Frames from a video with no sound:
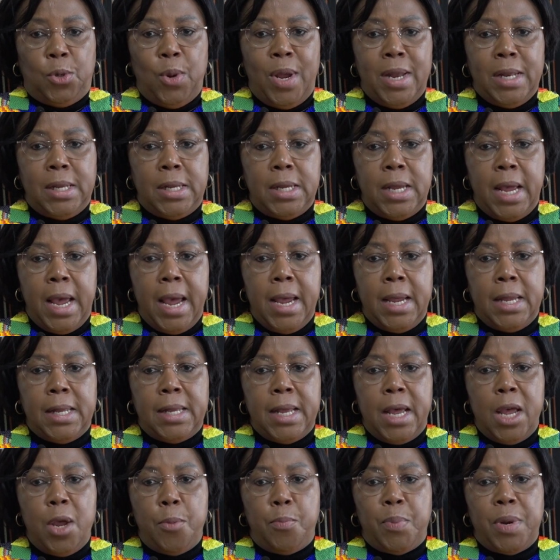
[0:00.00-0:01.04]

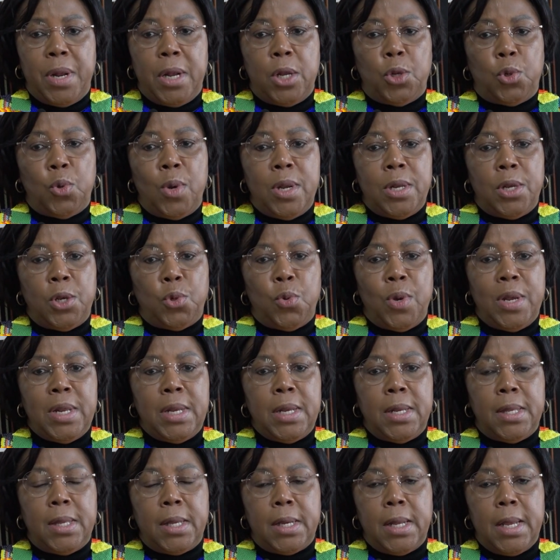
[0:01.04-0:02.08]
28 April
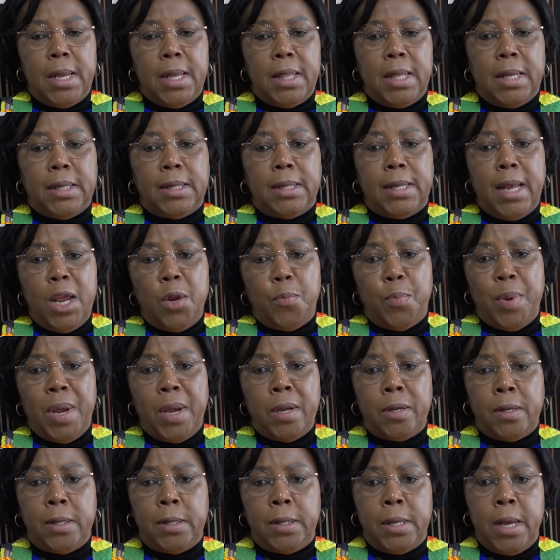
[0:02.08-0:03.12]
2023, the state
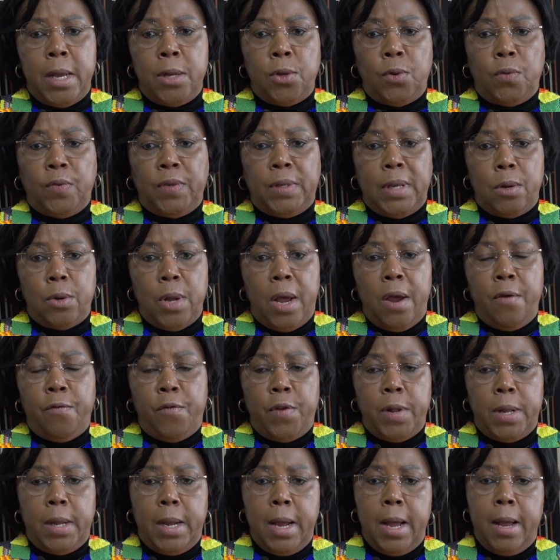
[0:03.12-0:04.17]
president of South
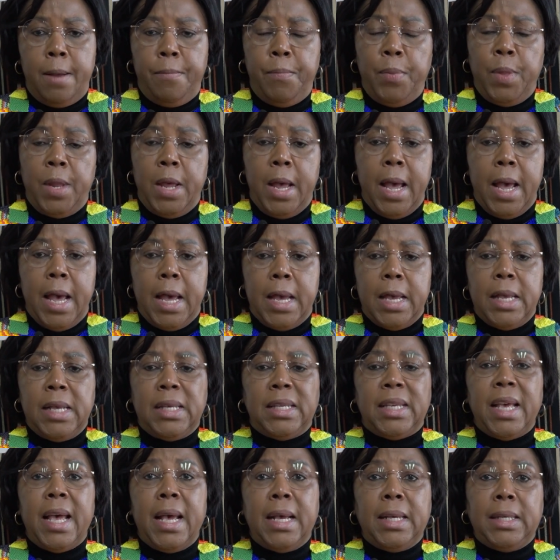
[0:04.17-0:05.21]
Africa,
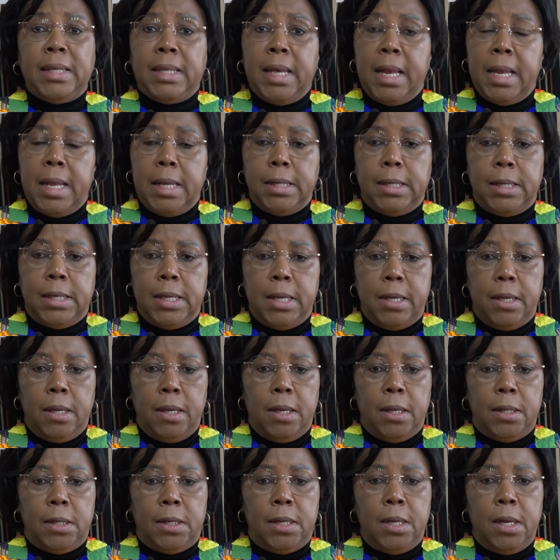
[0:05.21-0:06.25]
His Excellency
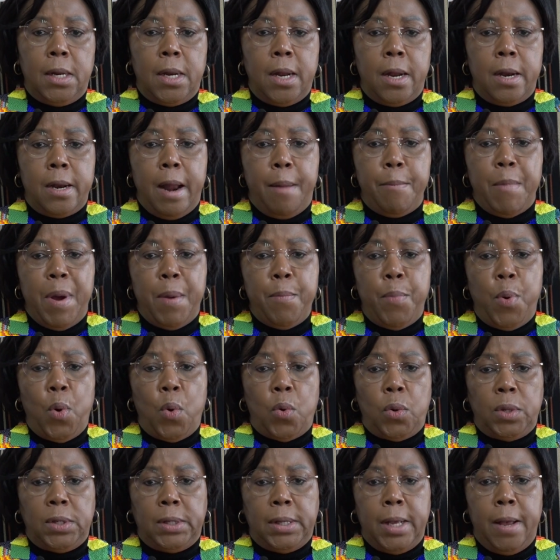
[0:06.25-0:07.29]
Cyril
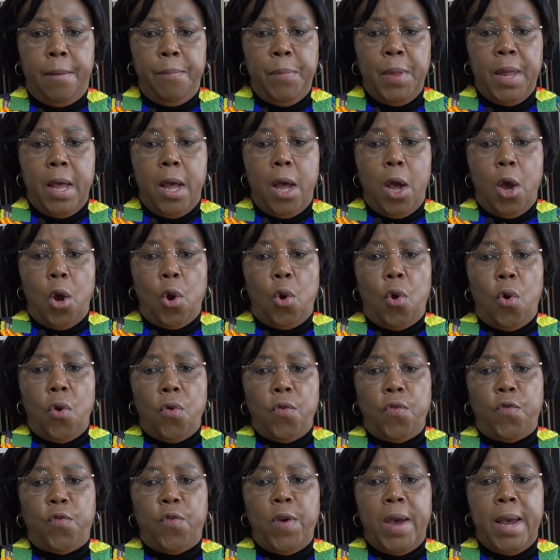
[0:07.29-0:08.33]
Ramaphosa,
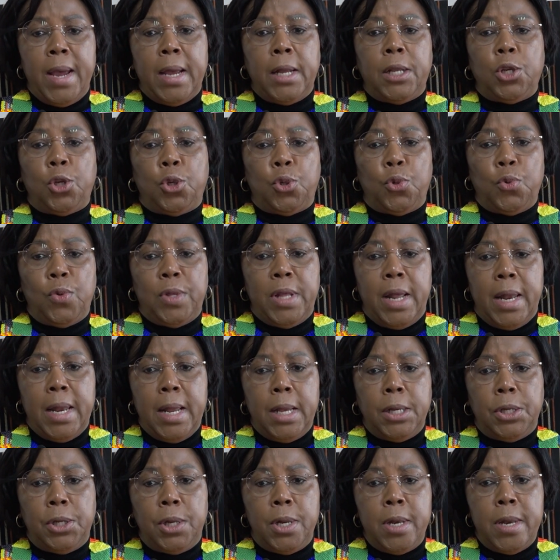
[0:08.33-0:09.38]
conferred to the
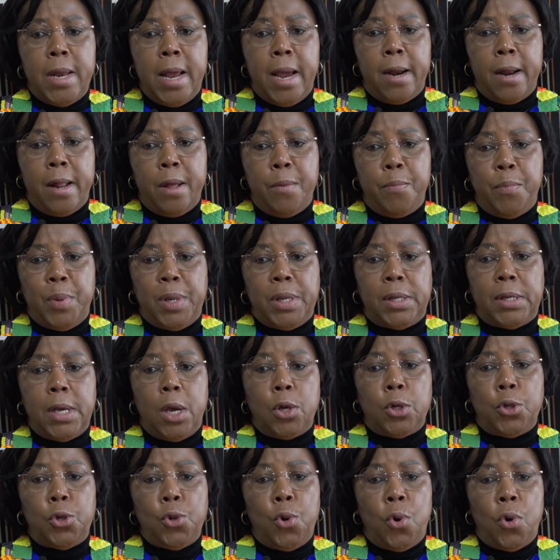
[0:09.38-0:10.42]
legendary
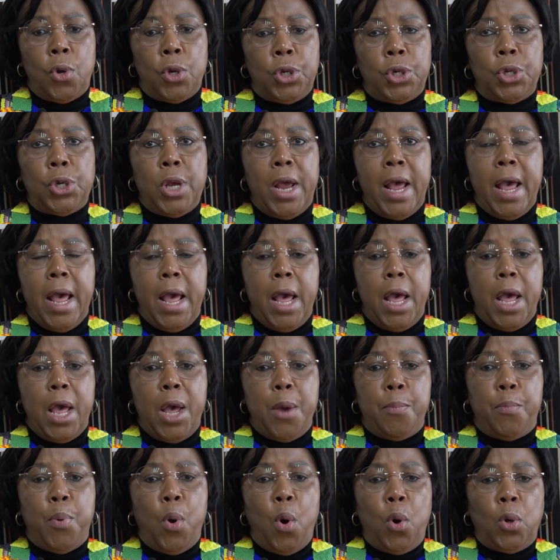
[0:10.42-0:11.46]
Peter Tosh
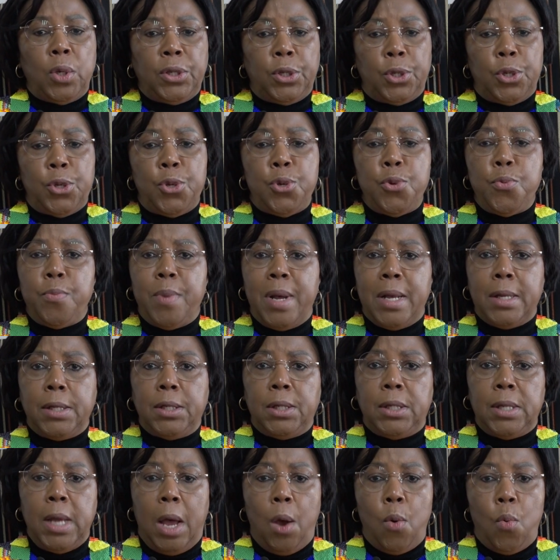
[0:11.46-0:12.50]
a
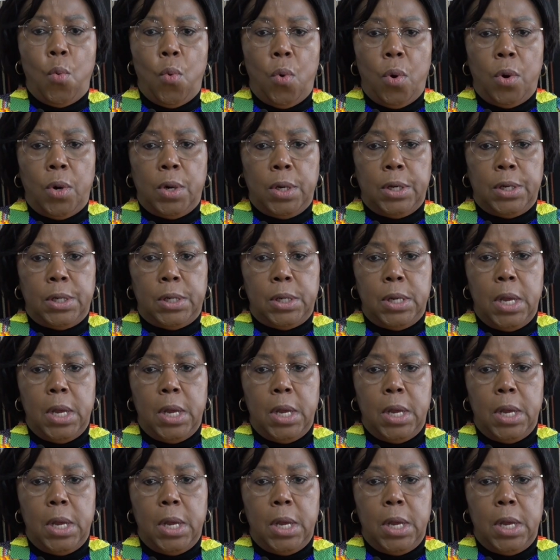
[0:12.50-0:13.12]
posthumous award